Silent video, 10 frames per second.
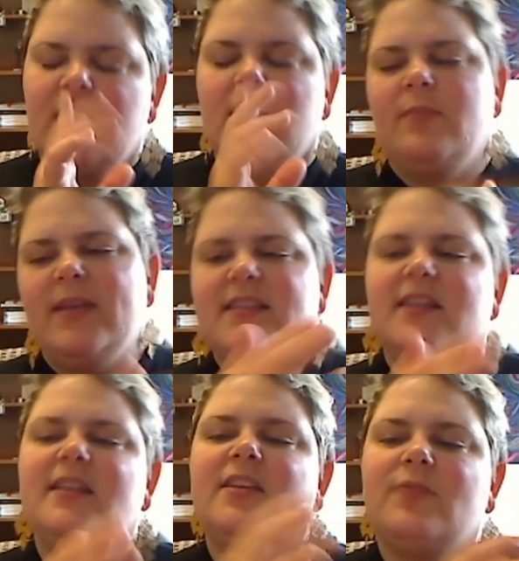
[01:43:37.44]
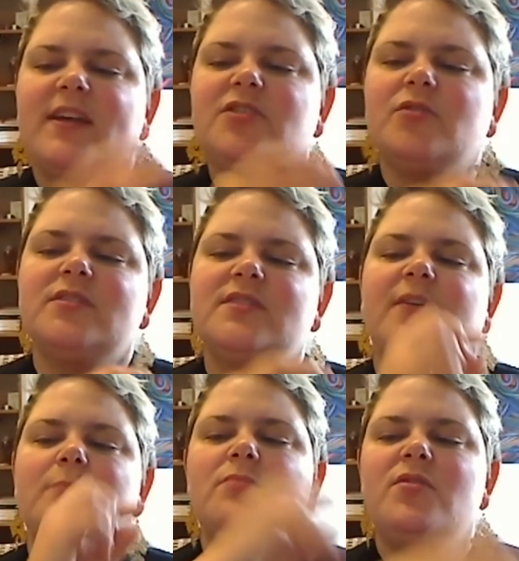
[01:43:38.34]
basically thresholds
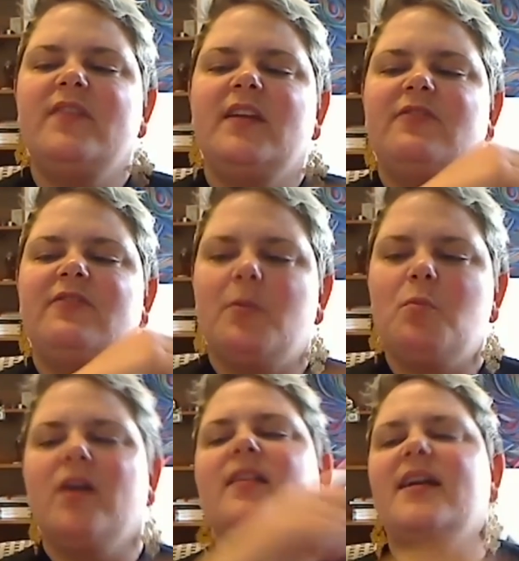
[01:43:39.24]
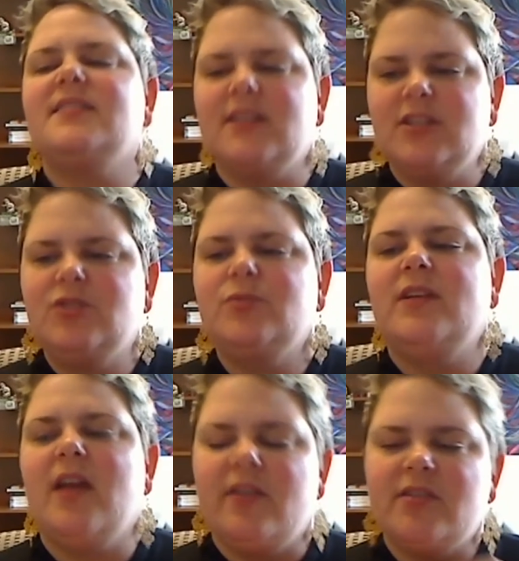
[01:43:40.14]
from moving from one class into
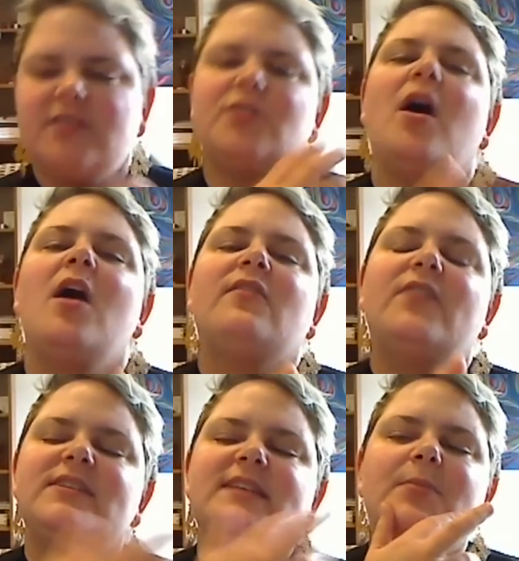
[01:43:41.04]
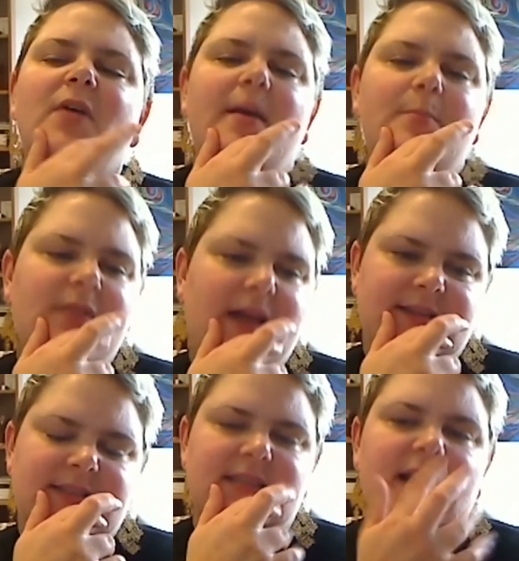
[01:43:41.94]
another. So for example, M+
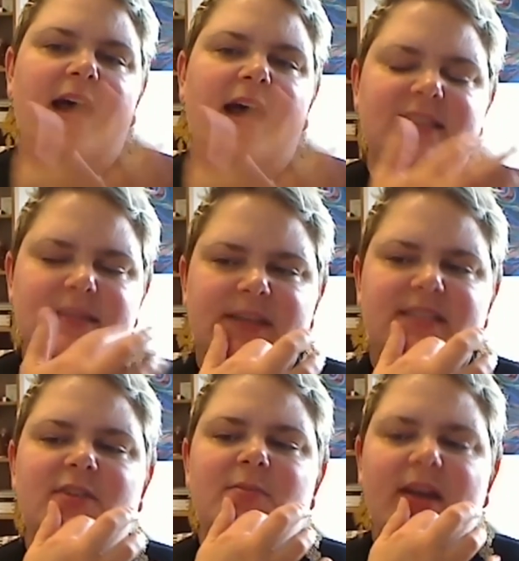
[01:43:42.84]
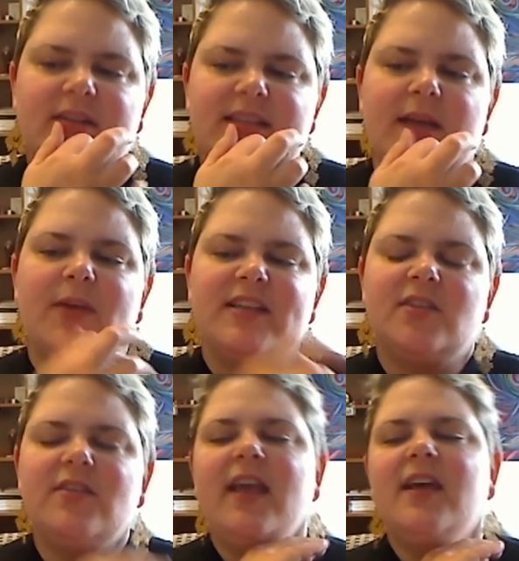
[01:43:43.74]
estimates their models that way. So
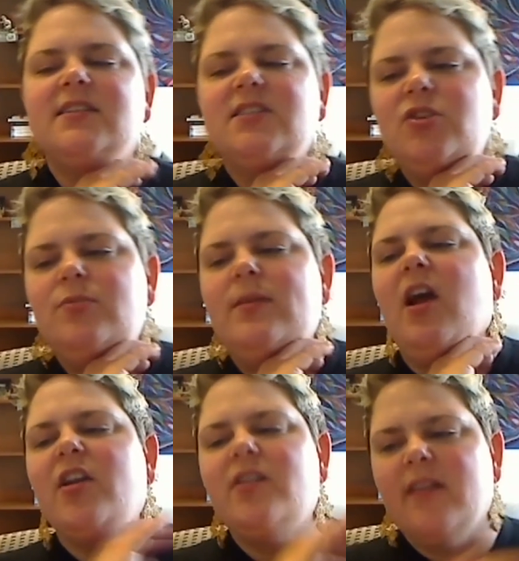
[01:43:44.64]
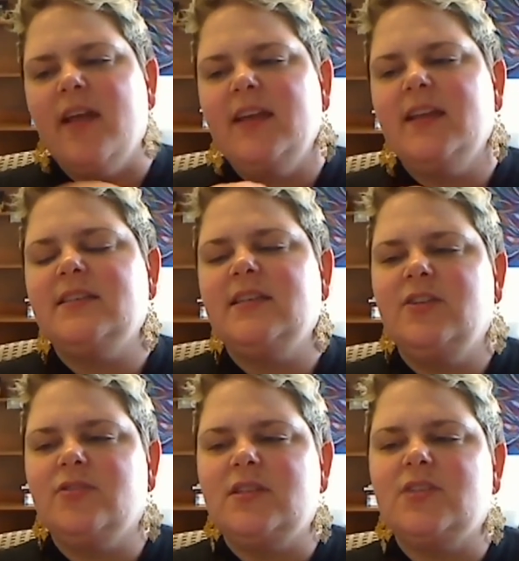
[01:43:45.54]
they assume an underlying
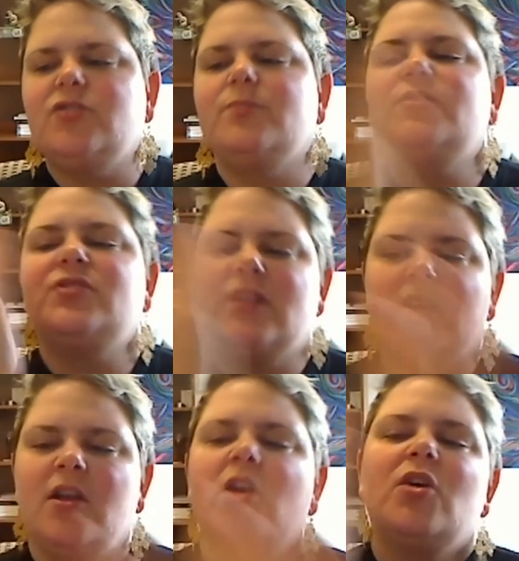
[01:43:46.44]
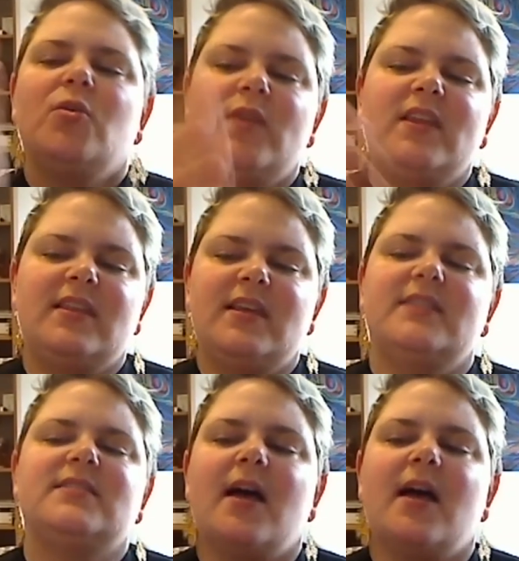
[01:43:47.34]
continuous distribution with these